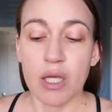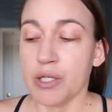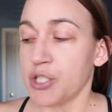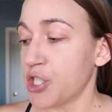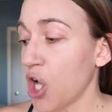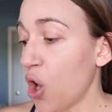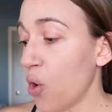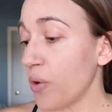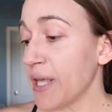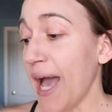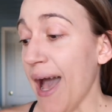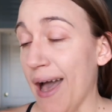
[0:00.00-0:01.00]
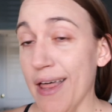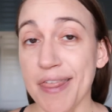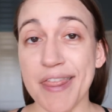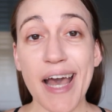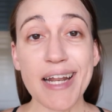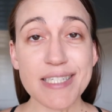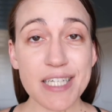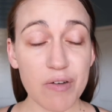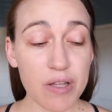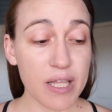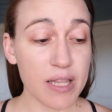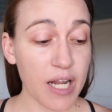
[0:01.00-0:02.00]
So yeah, that is
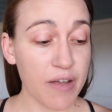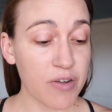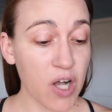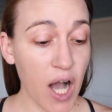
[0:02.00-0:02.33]
everything that I've